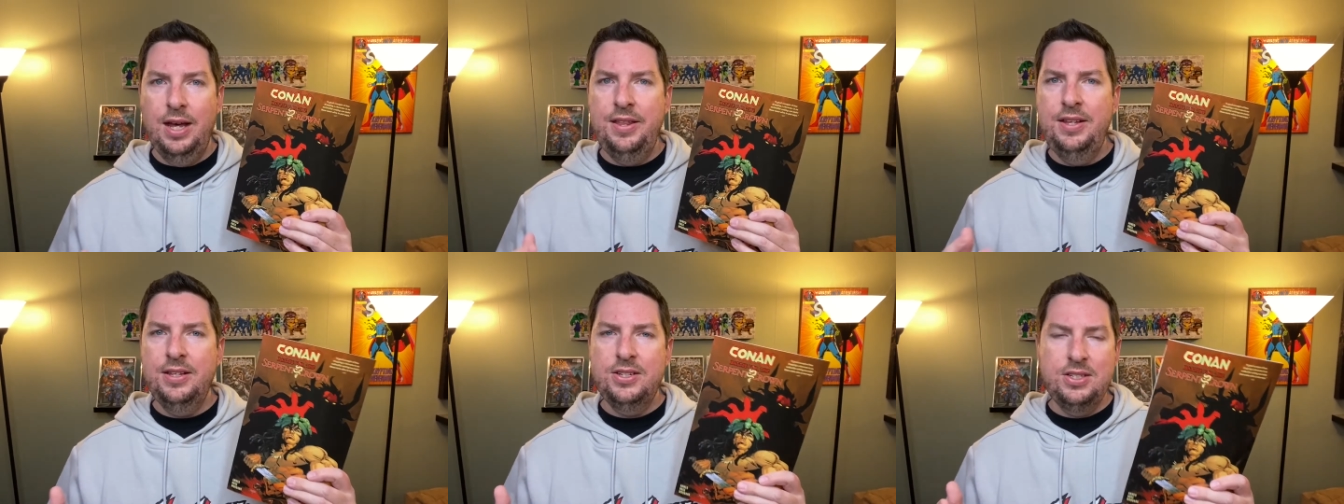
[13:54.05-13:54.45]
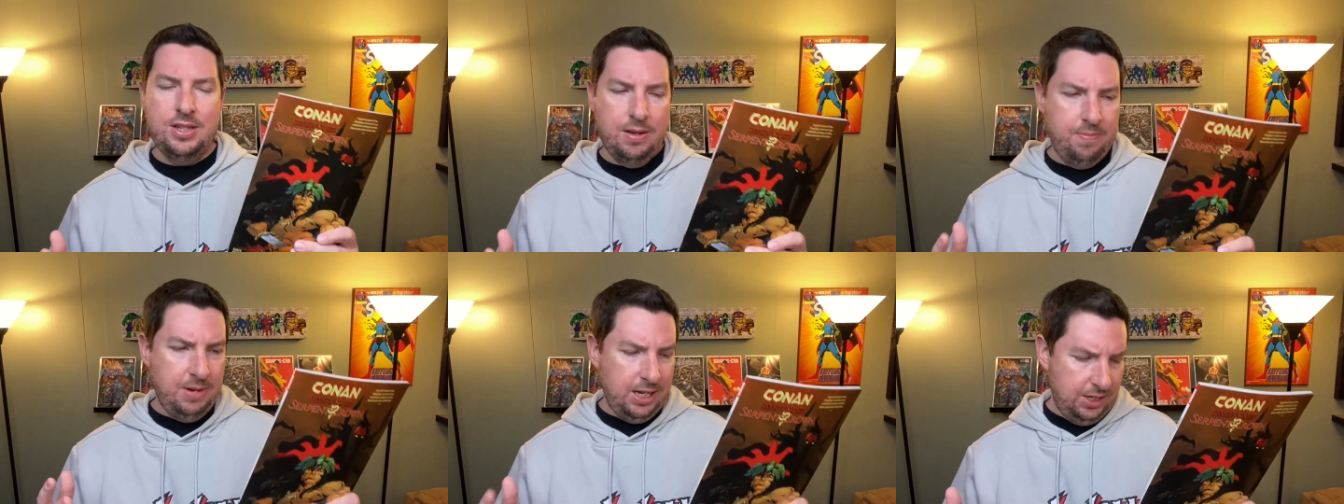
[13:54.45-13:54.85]
I think this is
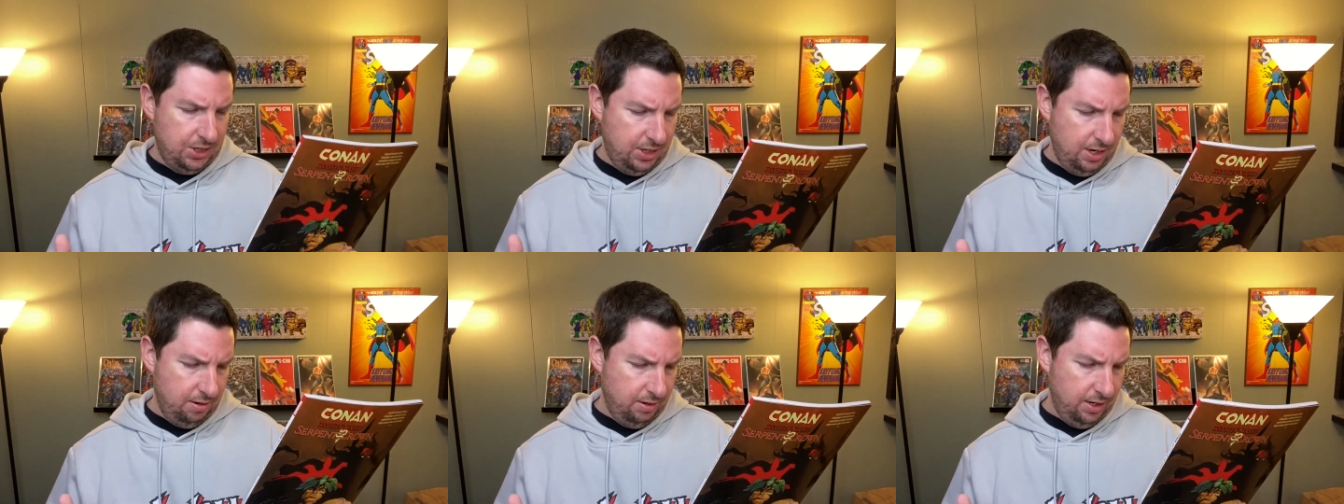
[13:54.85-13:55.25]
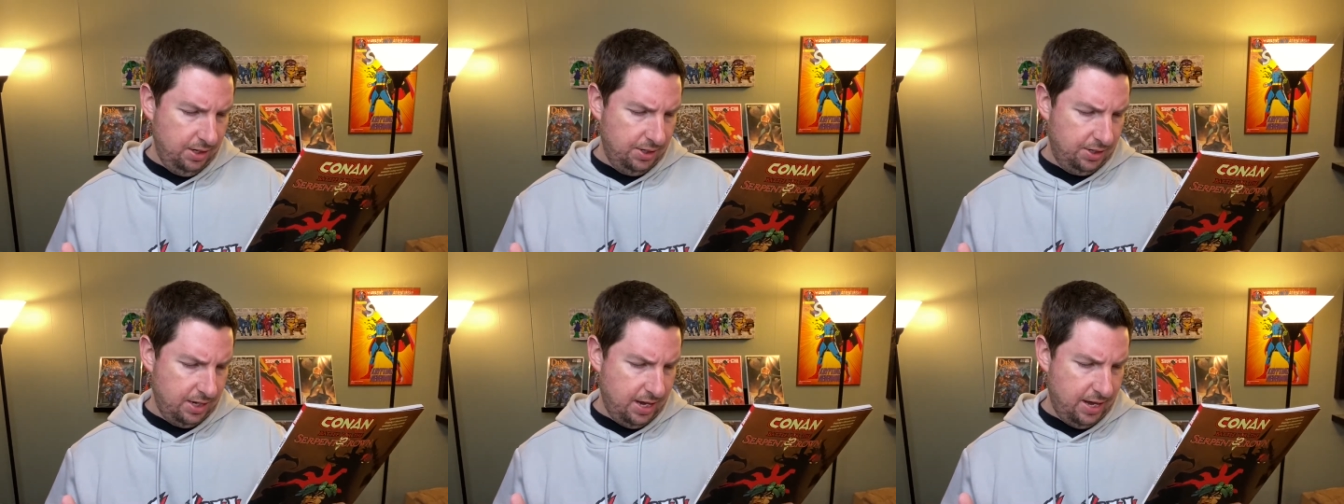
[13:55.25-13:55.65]
a
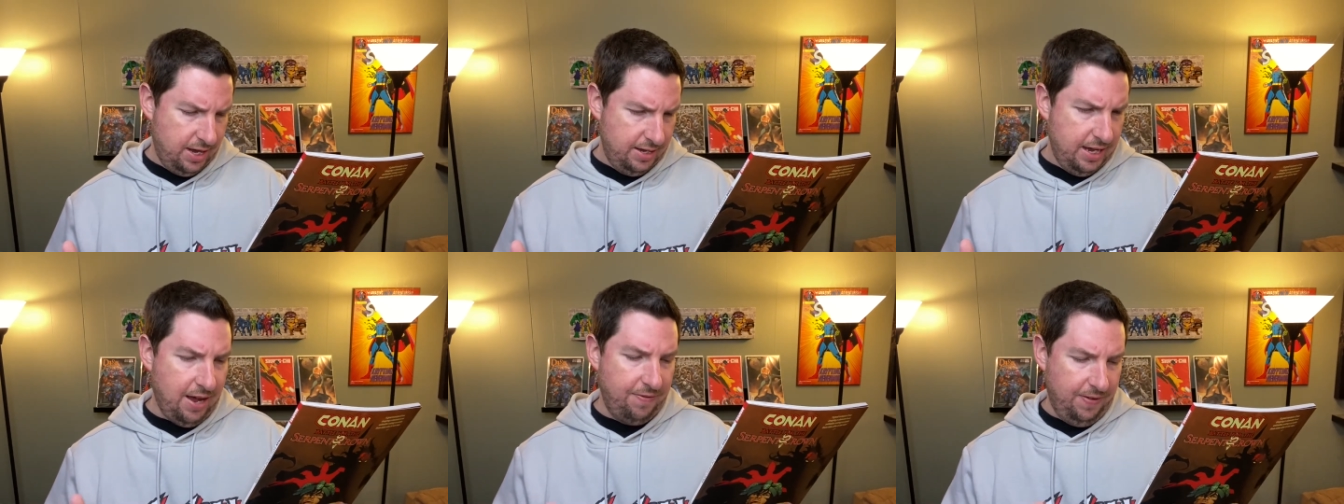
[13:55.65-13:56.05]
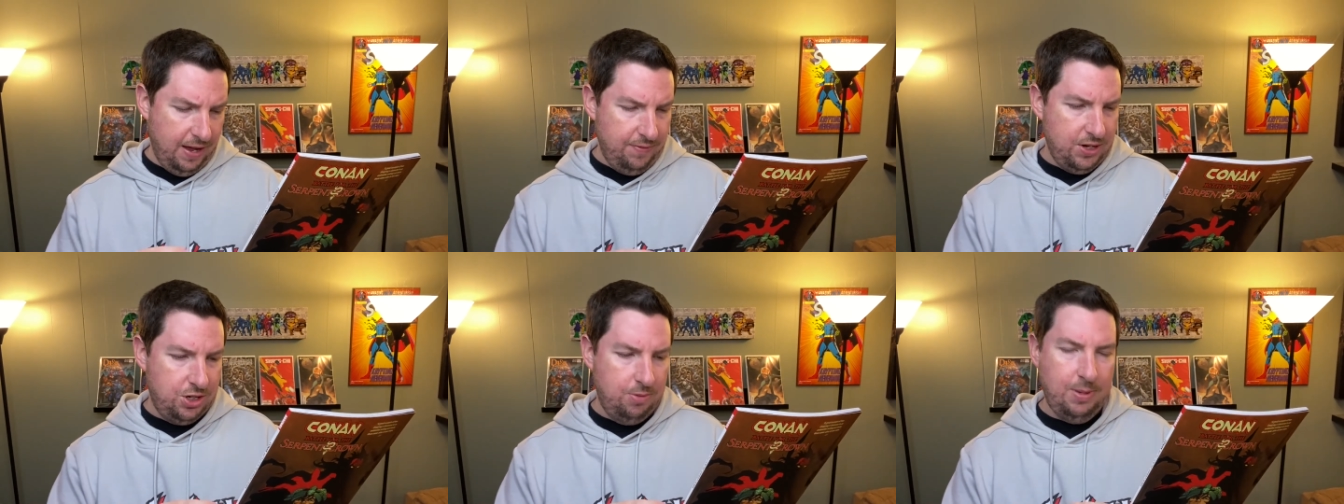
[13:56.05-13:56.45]
miniseries,
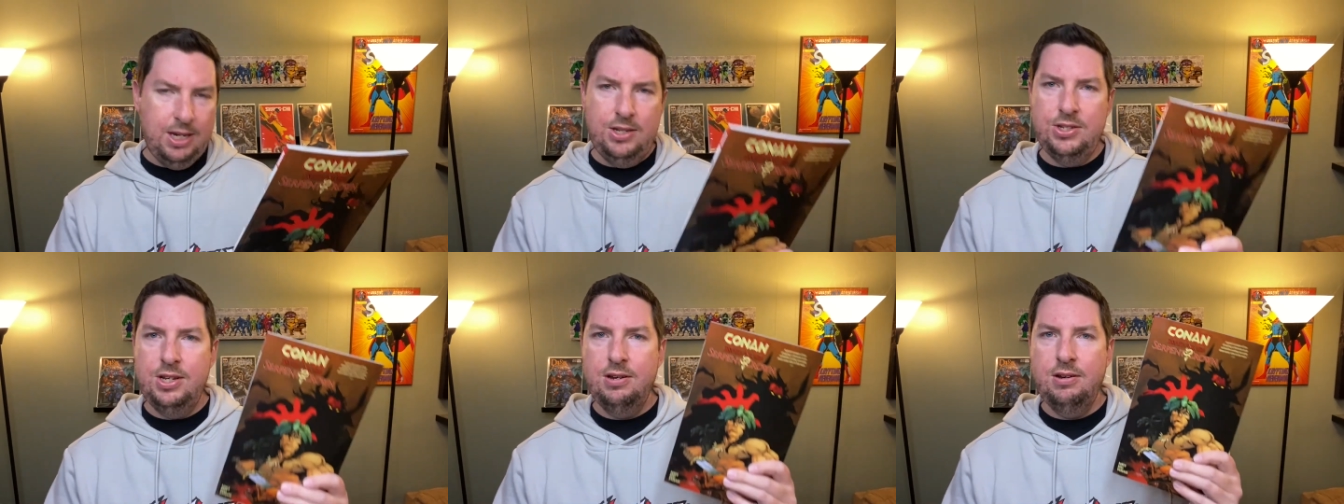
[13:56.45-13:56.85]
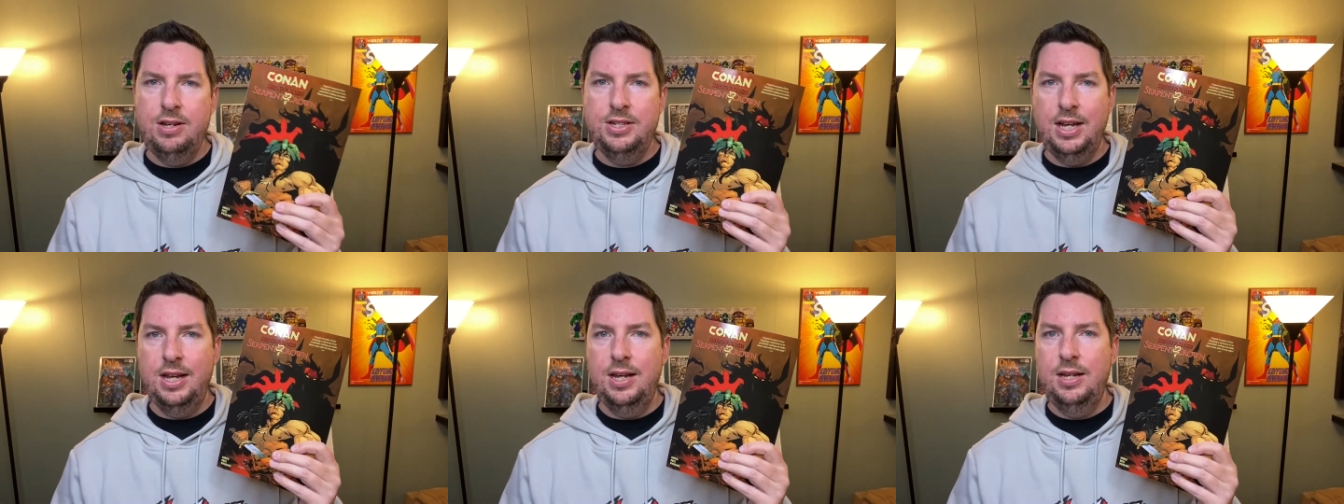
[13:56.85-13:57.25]
5-issue
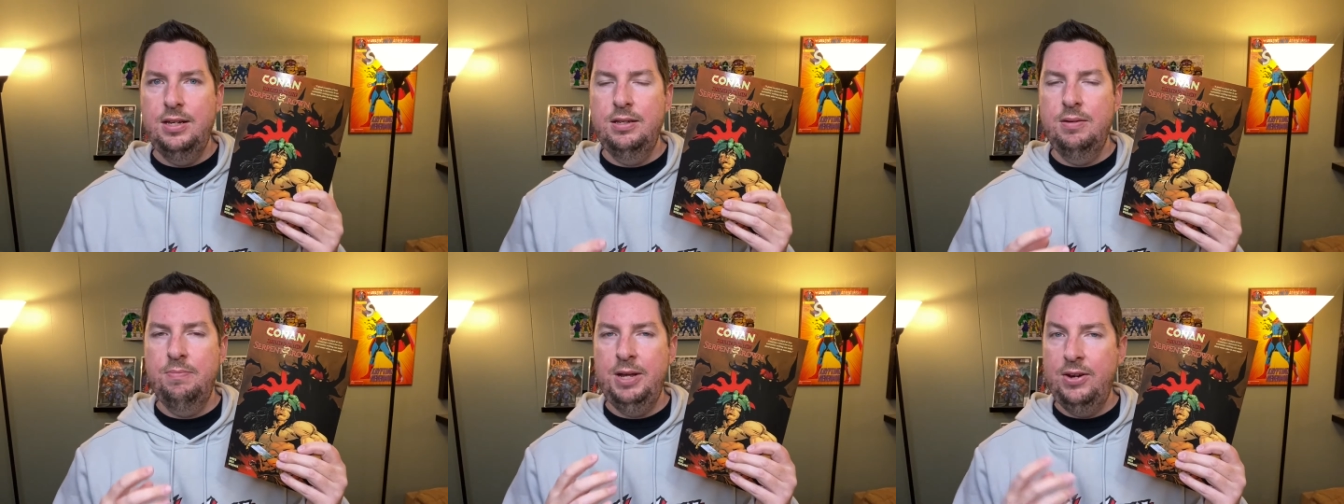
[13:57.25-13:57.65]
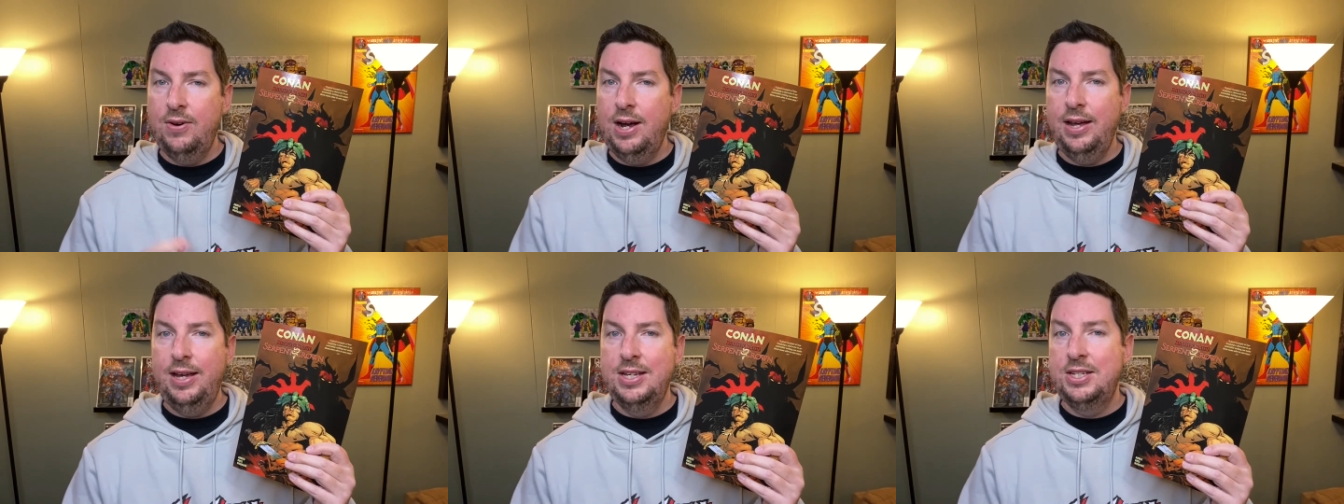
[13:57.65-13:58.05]
miniseries, and Ben
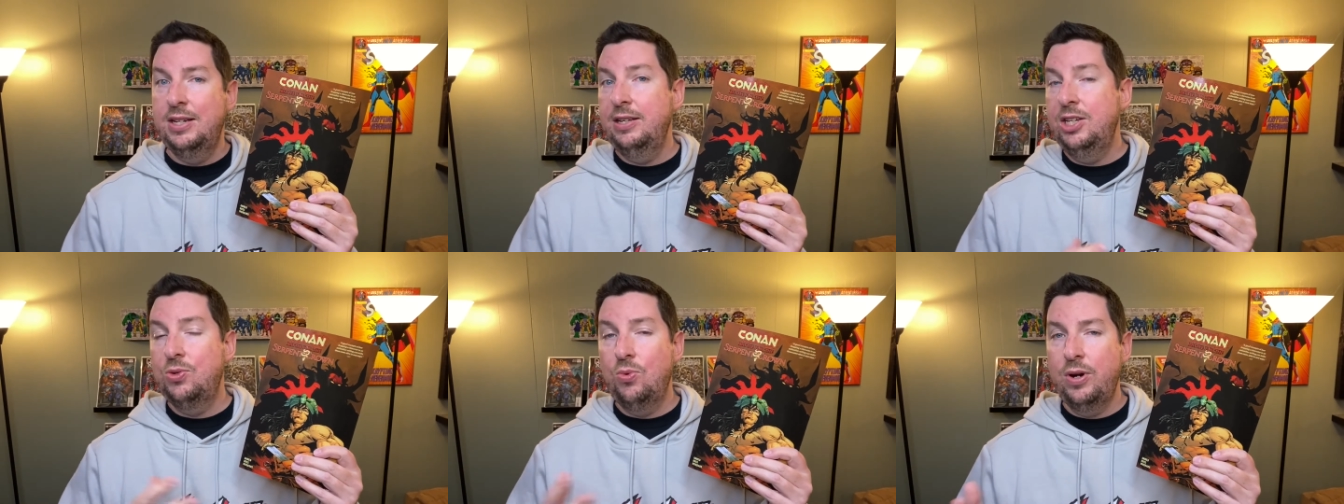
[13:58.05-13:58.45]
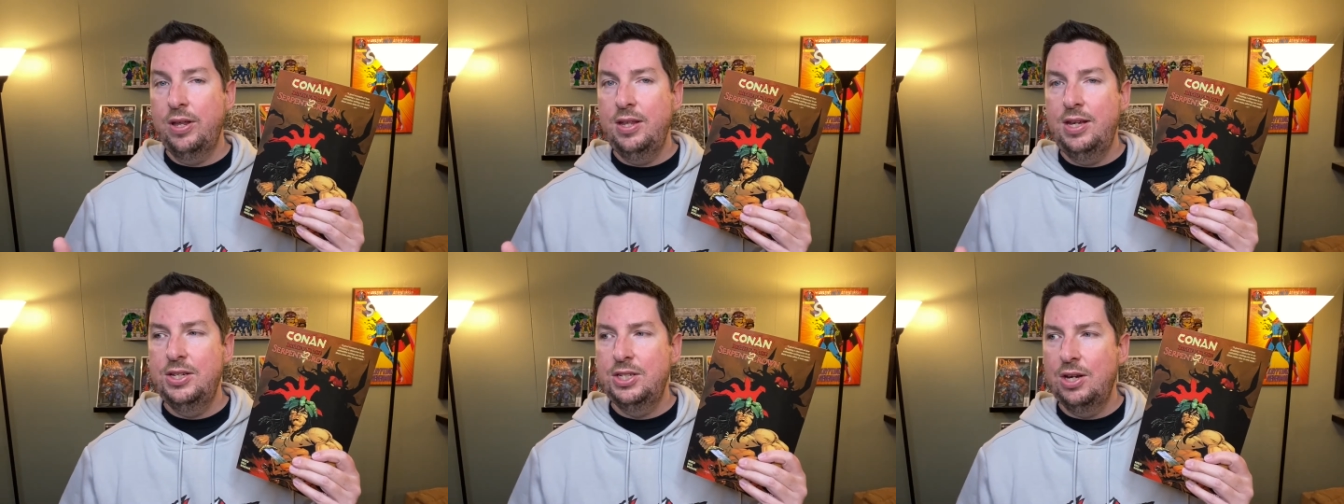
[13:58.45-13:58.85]
Reilly is in at least one of these.